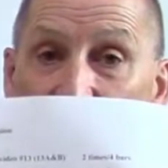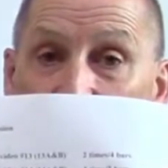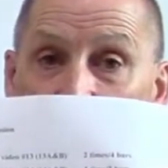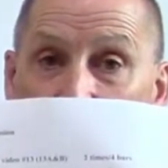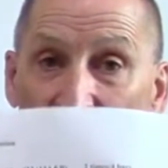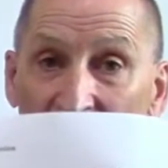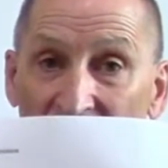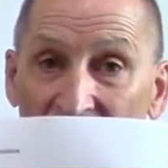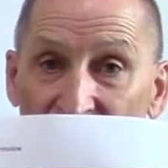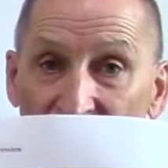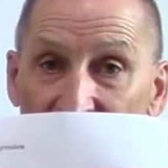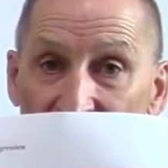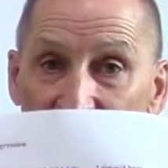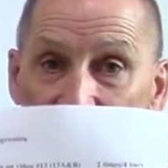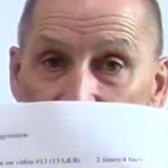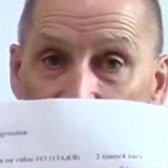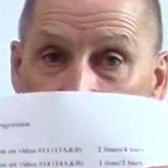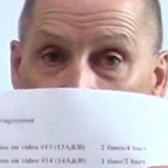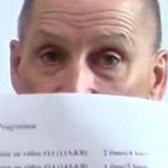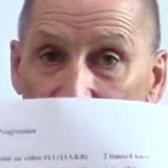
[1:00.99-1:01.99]
the reference,
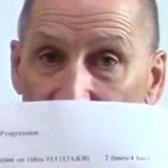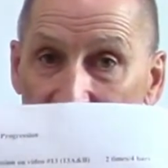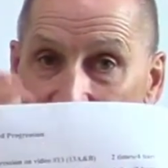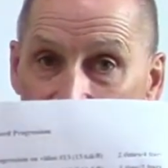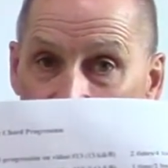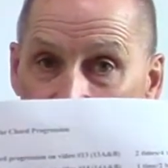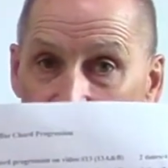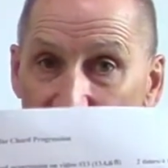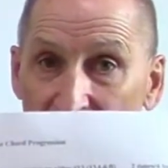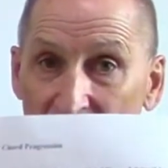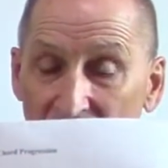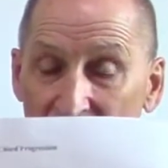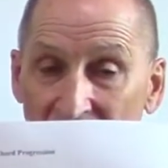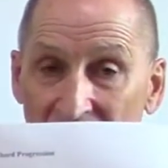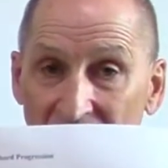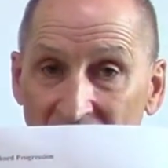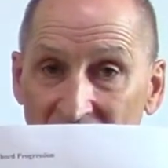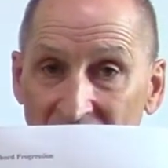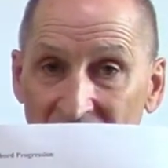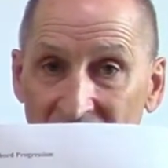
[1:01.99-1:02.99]
so it'll be a little bit
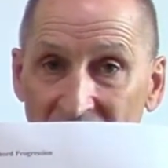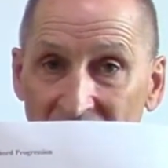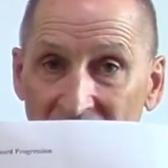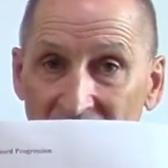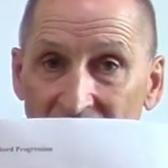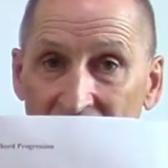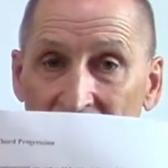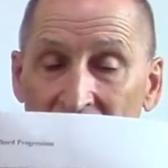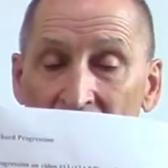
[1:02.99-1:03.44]
bigger to see.